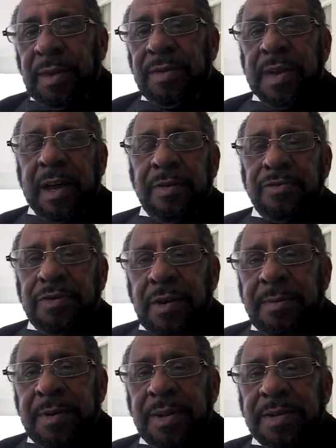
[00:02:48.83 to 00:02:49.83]
Donald
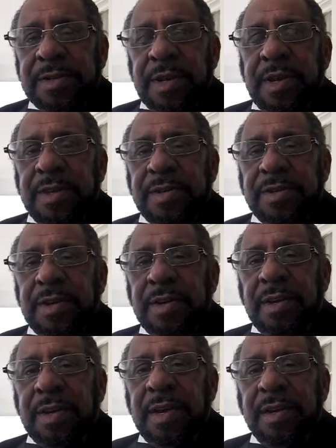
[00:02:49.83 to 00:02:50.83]
Trump is
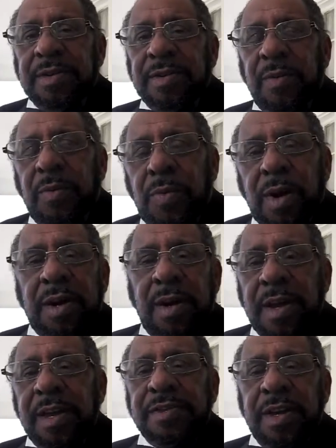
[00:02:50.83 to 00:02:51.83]
a one
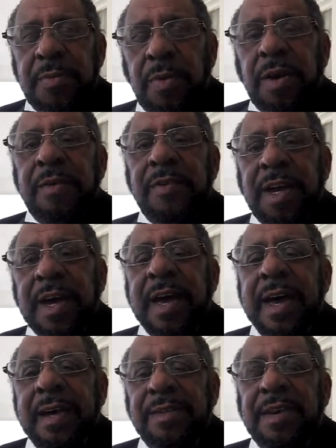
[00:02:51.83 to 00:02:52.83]
of a
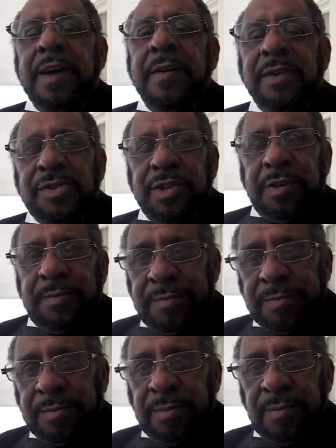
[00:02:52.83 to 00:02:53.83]
kind character.
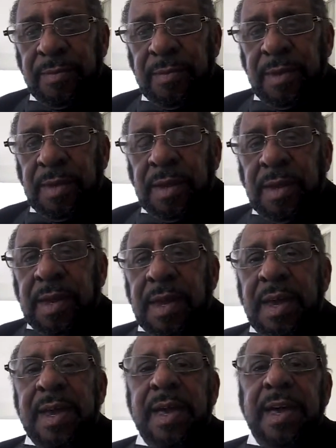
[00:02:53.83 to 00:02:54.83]

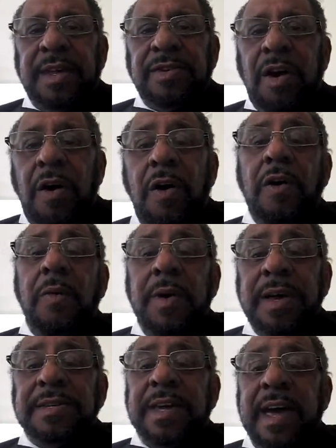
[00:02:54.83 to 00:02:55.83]
He has
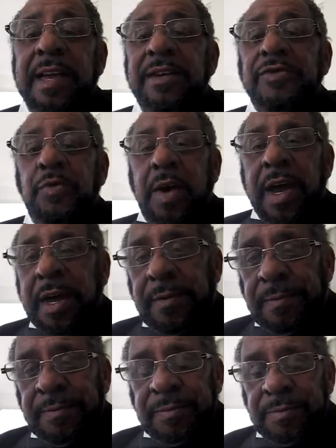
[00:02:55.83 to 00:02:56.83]
always had his way.
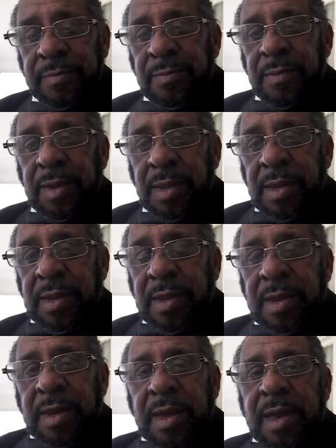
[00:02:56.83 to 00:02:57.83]

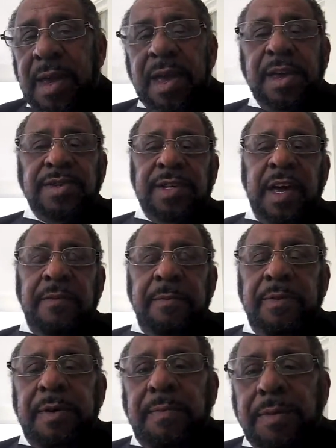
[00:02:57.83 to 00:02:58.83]
He's never
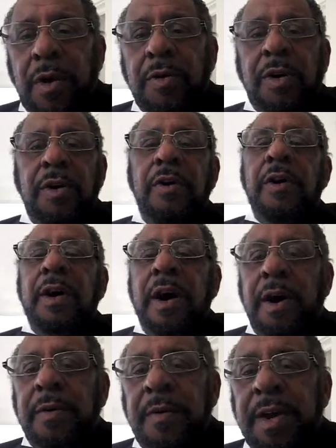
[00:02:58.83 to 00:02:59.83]
been broke or
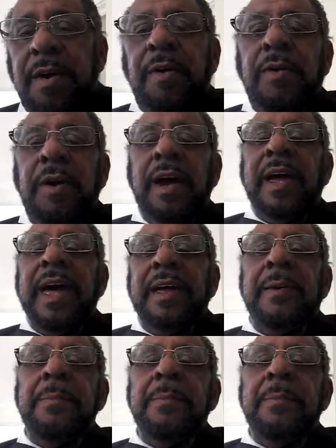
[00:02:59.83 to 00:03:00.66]
hungry or had a